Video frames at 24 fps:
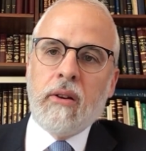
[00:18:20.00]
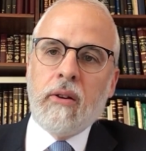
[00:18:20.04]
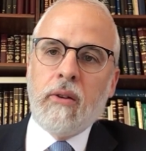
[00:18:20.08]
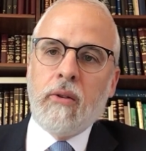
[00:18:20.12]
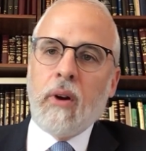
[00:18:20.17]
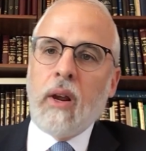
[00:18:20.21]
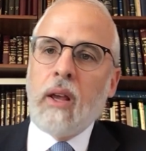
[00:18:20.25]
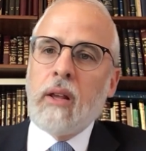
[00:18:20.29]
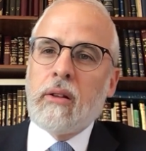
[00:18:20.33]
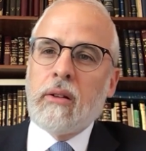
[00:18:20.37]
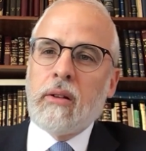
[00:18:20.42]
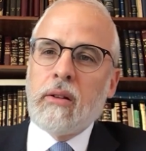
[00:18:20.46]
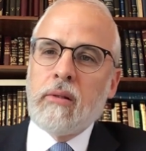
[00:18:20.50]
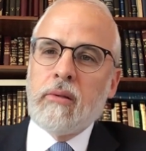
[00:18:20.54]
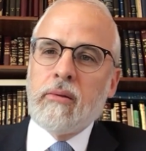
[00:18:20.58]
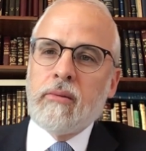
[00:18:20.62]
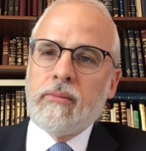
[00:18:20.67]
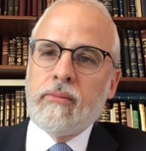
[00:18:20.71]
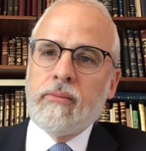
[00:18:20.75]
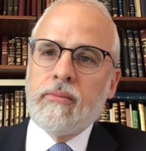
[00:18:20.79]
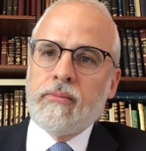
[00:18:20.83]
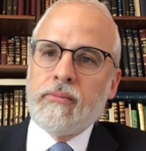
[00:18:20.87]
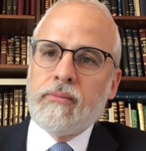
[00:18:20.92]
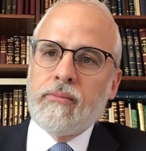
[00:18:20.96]
Great.
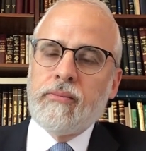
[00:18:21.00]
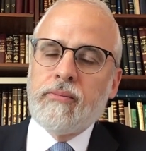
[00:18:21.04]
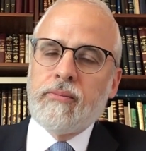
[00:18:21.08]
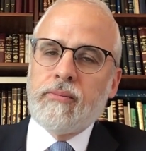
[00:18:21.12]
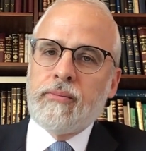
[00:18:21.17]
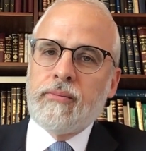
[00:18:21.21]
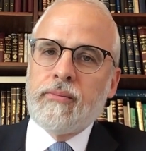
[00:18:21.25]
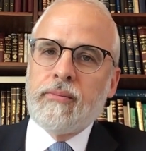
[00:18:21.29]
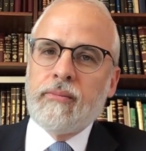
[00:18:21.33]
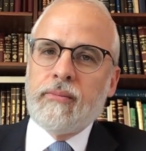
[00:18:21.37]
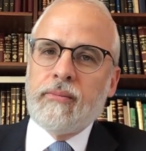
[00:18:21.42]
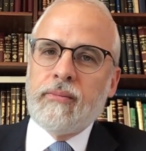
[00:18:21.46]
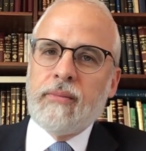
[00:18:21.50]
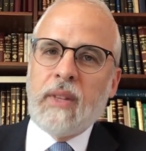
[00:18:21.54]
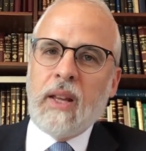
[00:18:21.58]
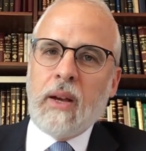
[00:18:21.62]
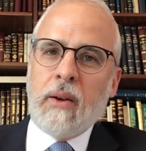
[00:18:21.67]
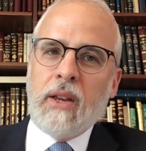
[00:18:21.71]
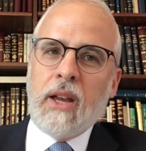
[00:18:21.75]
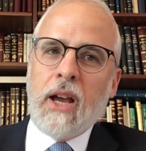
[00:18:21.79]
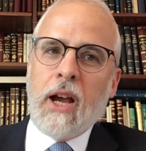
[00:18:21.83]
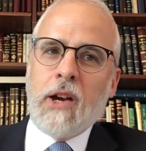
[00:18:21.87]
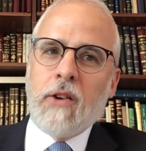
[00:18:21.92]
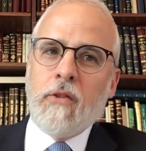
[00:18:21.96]
Now
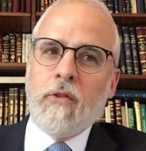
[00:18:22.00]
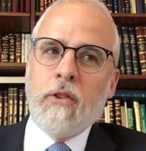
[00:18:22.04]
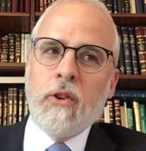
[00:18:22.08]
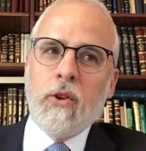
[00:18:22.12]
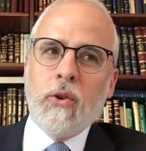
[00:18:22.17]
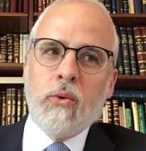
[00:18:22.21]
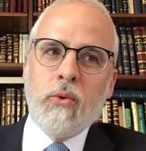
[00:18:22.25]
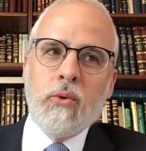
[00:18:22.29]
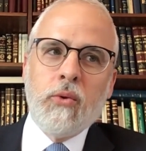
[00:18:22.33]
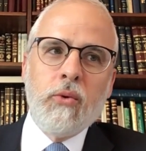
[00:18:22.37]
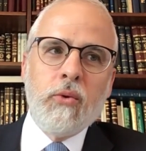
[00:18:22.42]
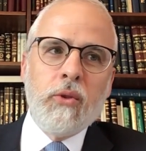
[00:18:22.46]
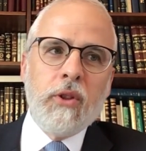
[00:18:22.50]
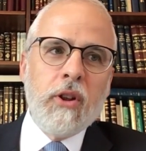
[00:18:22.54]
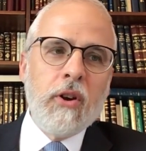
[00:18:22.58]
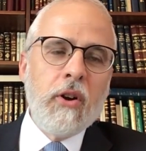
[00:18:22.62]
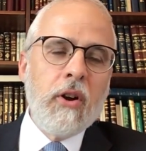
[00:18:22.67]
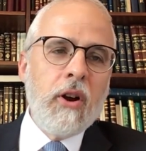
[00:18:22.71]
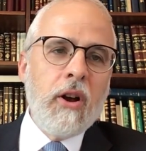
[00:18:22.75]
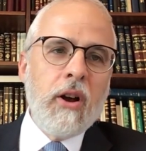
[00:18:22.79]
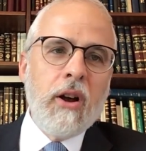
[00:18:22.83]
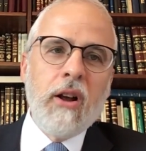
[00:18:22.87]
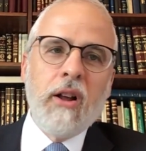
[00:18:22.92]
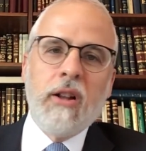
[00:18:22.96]
Yaakov Avinu knew that
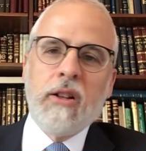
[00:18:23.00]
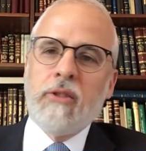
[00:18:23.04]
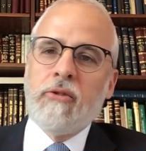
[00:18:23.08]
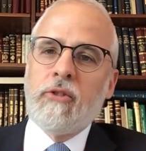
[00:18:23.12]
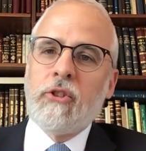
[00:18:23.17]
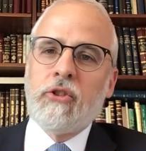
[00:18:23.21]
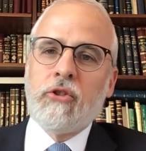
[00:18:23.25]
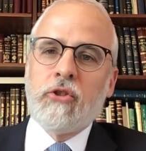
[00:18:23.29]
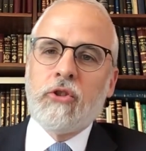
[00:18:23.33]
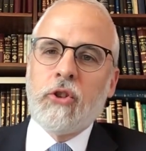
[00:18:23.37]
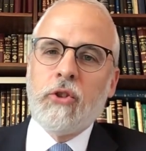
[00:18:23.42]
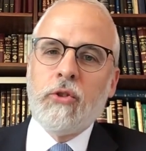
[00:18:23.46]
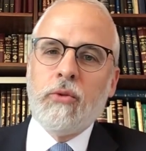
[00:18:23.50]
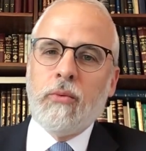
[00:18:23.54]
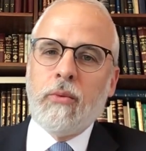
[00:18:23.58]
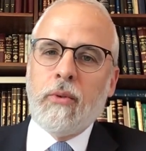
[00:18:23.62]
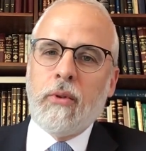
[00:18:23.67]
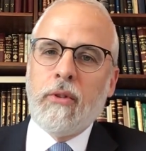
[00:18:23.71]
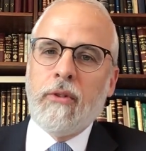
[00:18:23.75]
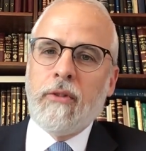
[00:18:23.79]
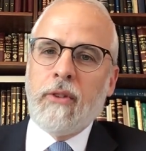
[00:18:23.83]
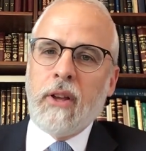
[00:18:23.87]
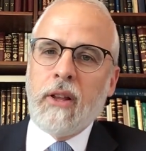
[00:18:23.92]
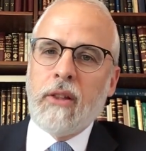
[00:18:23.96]
all of his children
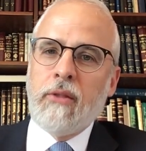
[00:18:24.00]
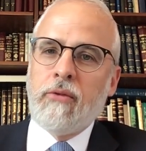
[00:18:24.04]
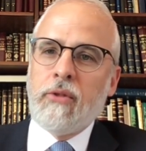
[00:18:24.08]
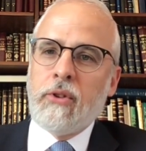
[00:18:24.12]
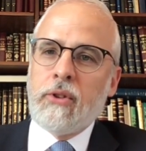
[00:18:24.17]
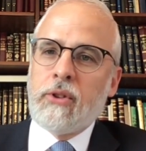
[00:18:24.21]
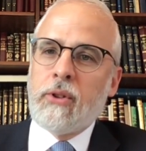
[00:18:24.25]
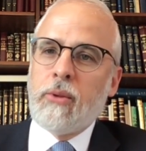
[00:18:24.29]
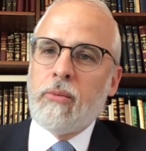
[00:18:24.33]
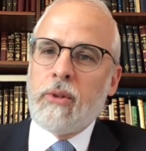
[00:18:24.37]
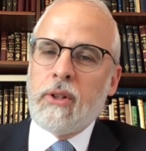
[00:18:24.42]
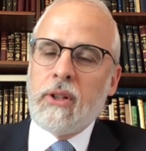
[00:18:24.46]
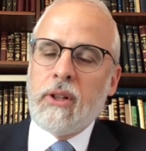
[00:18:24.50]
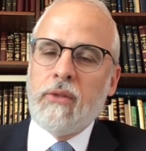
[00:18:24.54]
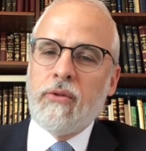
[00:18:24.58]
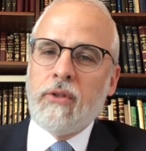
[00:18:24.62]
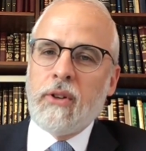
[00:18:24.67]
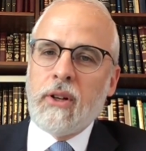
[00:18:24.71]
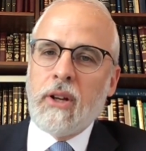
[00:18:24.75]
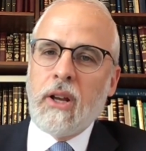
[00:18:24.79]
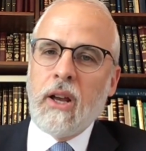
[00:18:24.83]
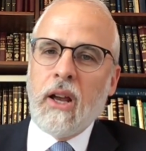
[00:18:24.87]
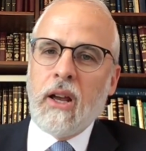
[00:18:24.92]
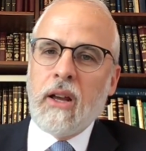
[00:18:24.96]
were faithful to belief
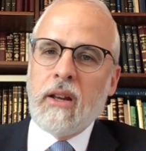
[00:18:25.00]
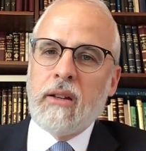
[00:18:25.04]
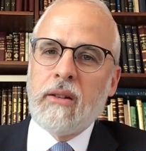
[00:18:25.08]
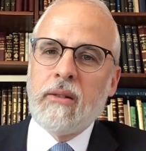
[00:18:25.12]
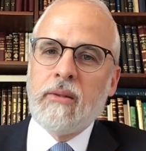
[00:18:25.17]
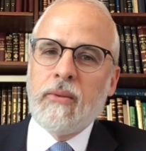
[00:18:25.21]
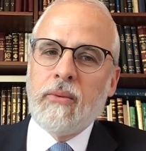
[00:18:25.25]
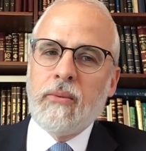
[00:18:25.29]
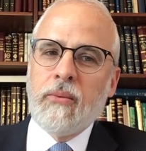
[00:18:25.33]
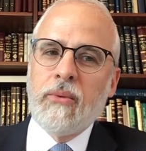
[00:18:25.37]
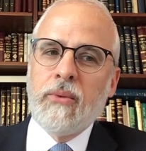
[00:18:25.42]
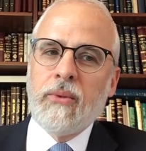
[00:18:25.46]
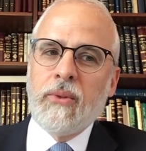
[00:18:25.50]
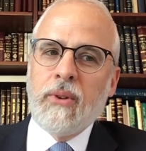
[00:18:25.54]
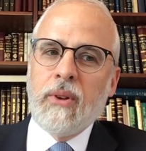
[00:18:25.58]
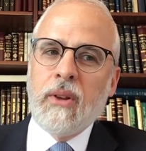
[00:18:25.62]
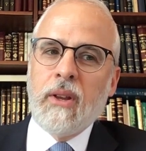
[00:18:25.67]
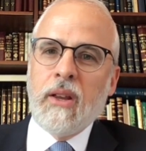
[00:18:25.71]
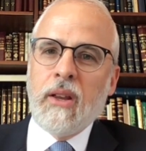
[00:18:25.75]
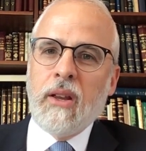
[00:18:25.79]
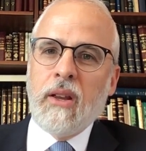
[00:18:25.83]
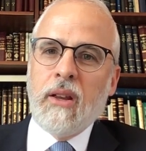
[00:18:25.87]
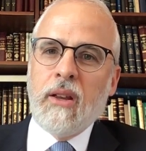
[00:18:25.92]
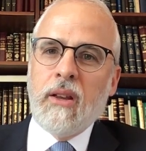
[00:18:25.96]
in God.
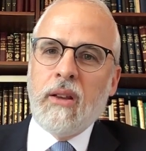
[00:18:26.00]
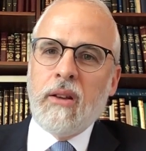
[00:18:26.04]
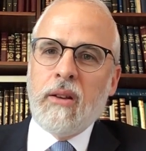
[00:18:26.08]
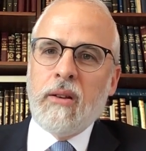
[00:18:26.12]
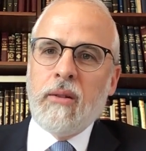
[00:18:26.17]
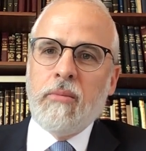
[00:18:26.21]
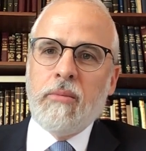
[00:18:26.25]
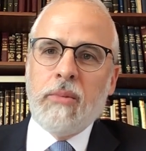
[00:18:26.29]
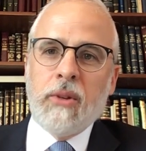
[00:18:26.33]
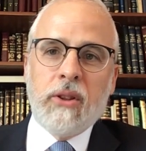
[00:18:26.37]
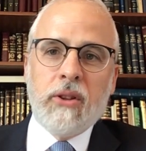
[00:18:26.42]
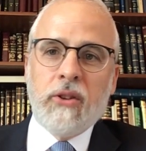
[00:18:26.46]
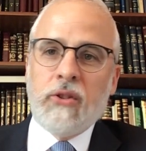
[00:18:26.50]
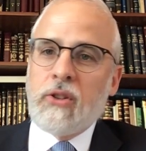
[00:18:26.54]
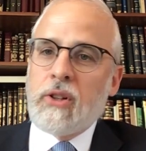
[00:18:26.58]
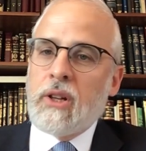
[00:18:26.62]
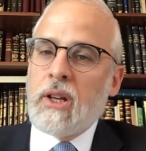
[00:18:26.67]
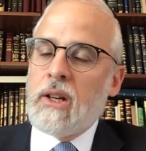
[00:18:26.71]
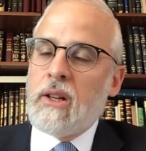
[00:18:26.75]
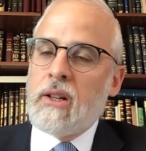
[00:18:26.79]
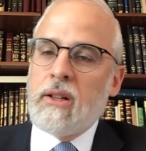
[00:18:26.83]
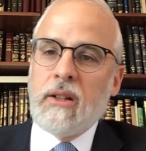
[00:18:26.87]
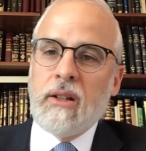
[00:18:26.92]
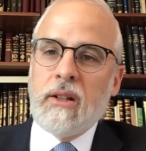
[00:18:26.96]
But the
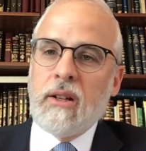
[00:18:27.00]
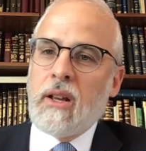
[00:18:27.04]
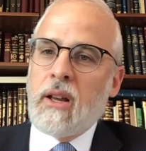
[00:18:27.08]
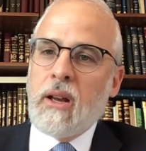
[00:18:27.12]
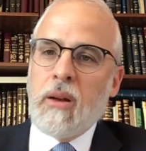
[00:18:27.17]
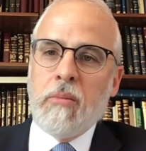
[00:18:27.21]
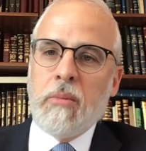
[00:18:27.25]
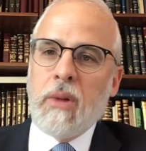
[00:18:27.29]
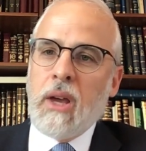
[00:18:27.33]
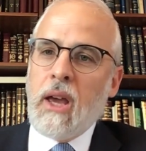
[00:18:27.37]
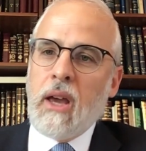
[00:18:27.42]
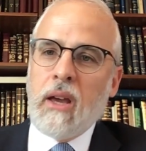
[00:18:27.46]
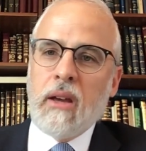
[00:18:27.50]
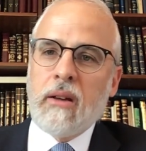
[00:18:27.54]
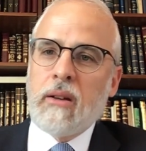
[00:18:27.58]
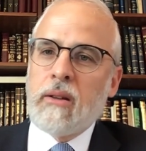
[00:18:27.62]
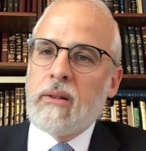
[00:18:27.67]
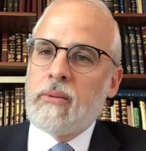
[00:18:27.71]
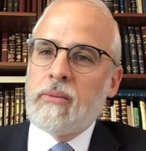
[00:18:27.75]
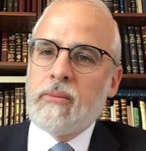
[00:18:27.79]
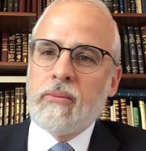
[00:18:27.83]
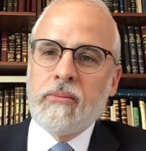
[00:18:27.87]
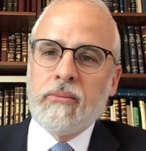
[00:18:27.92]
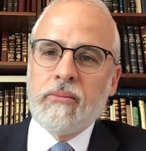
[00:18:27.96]
Shekhinah didn't come back.
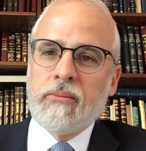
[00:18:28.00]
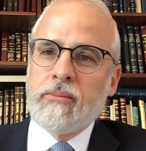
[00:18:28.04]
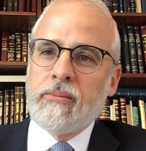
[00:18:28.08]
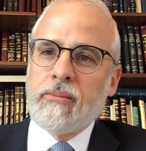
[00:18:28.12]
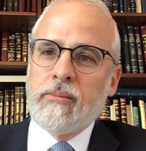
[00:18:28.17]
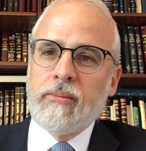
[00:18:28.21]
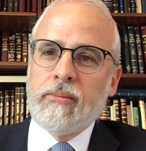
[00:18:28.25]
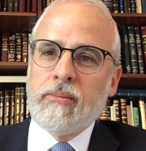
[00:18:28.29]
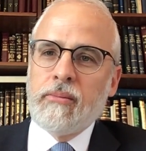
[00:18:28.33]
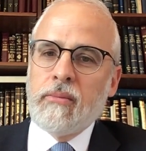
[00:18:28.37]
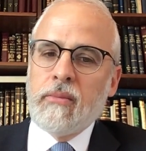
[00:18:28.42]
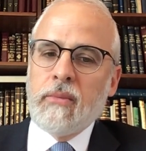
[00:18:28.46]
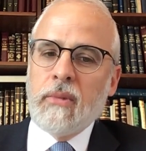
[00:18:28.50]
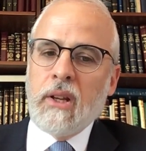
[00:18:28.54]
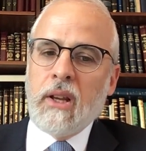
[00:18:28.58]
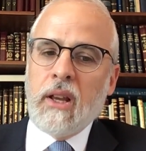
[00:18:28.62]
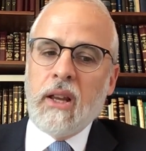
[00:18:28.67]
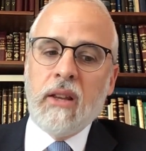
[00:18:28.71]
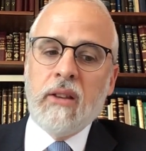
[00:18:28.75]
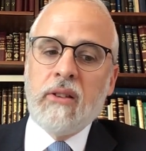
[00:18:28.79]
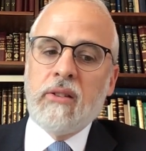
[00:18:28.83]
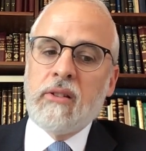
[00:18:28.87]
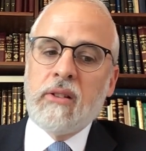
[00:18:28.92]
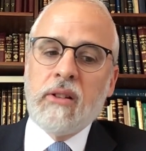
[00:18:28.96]

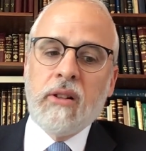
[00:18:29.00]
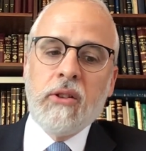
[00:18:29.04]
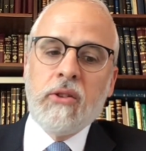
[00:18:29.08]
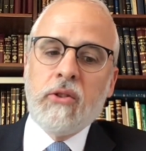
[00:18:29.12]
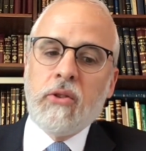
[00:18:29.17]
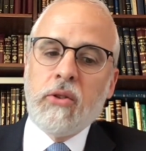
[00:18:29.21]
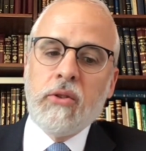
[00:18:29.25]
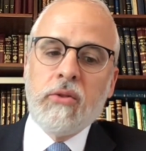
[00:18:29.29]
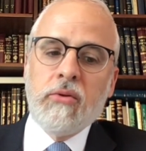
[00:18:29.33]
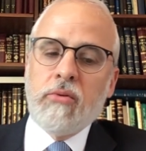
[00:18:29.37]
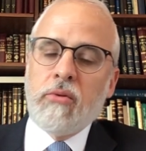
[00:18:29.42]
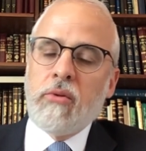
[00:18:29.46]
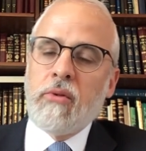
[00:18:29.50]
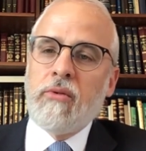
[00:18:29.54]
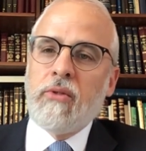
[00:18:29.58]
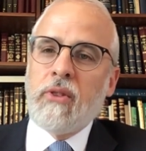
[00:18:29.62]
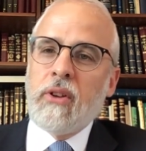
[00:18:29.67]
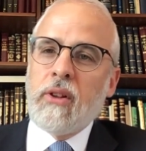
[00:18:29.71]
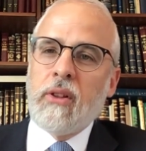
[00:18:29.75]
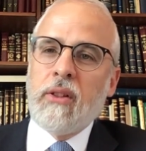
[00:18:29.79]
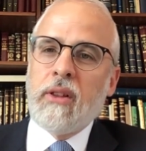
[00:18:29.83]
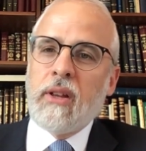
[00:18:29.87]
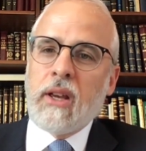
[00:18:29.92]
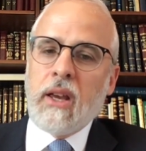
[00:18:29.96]
He still couldn't
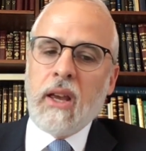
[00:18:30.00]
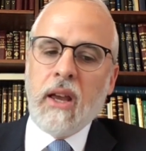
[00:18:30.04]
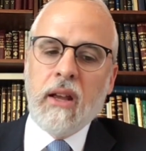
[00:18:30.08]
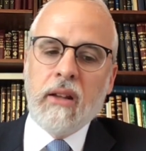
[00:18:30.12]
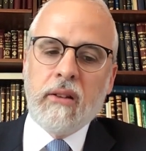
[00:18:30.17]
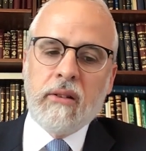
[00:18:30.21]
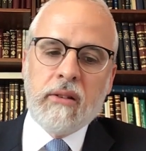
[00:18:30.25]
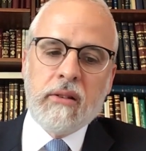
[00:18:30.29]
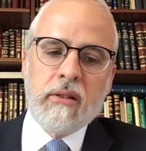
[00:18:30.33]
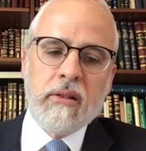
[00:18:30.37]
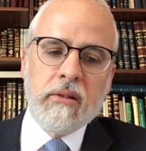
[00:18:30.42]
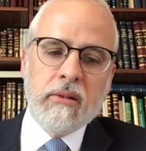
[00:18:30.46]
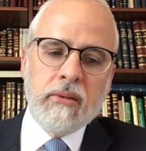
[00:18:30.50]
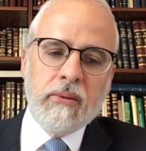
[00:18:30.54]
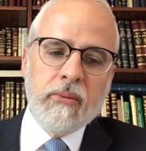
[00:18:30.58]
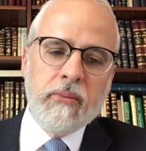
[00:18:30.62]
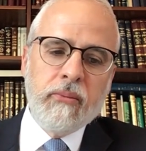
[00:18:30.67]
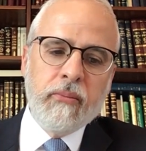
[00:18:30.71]
reveal the Ketz.